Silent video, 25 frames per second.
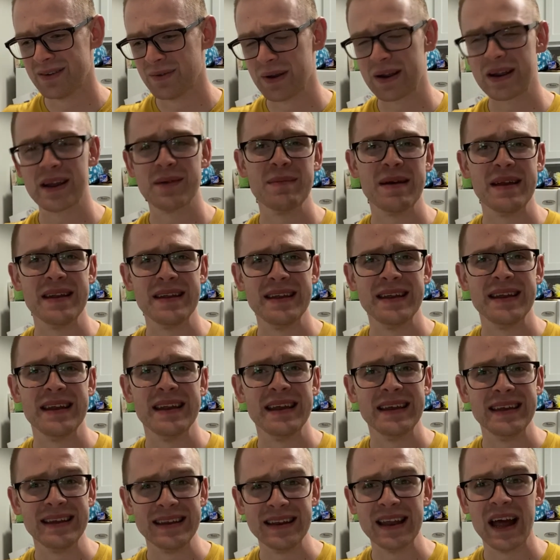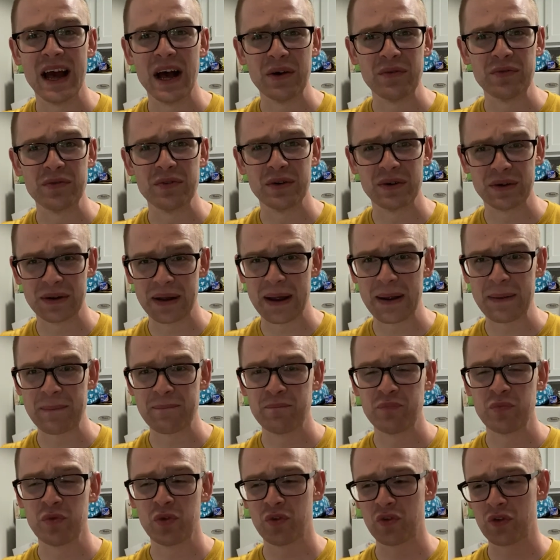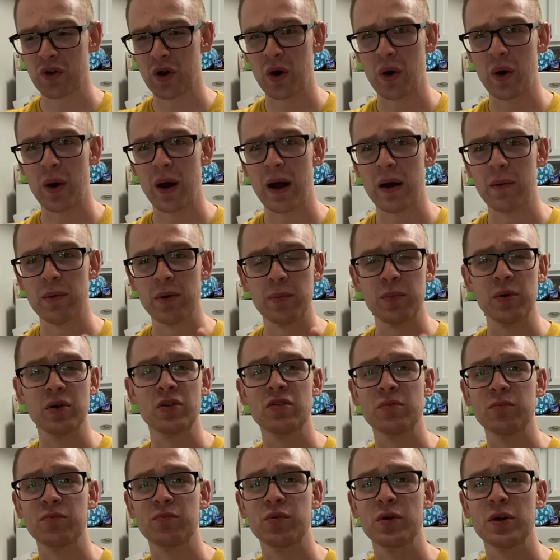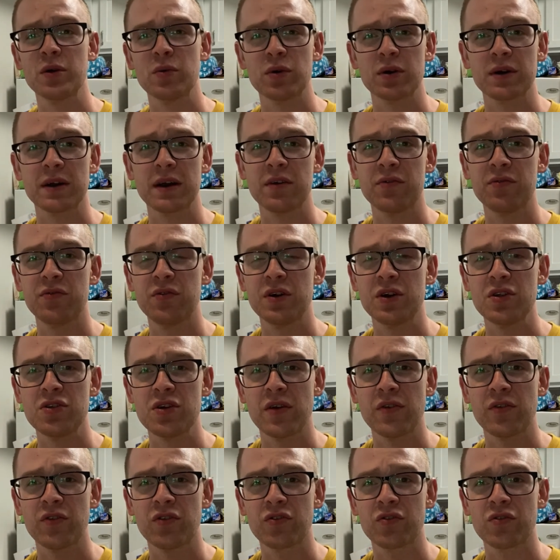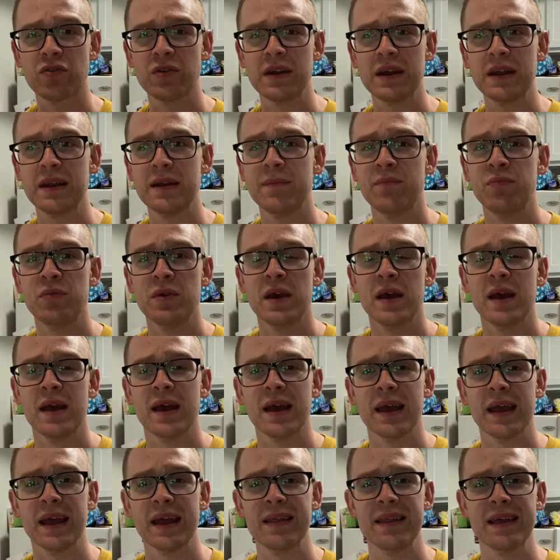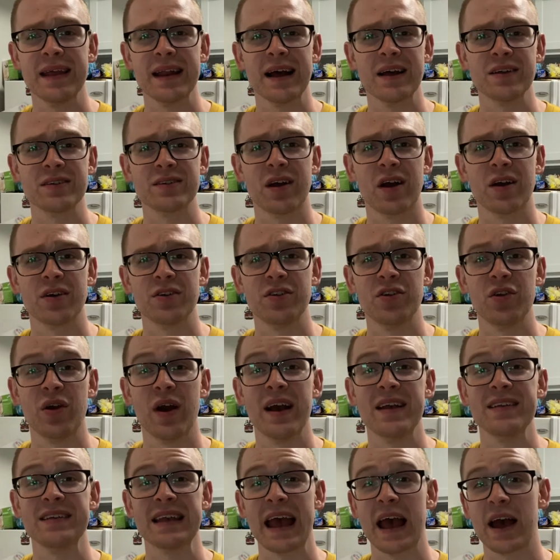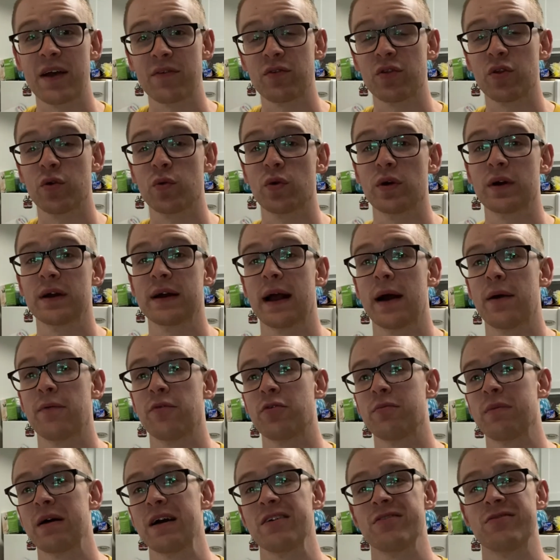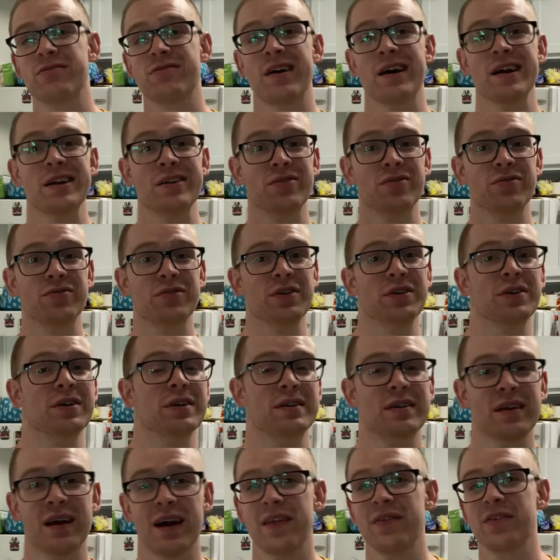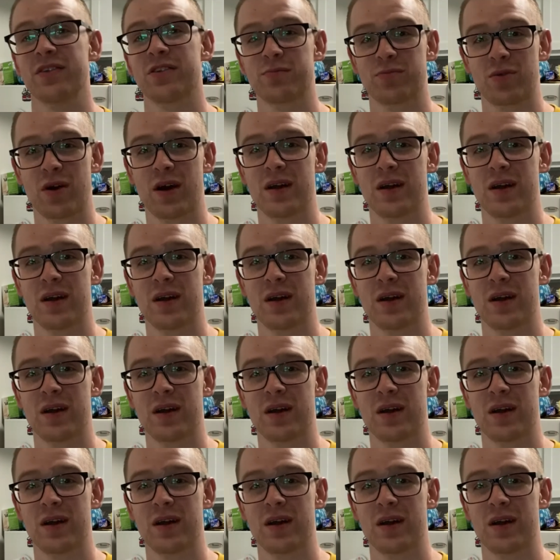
recommend it enough, okay? So I'm gonna put some pre-workout footage on the screen and then I'll talk to you guys after the workout for my final verdict on this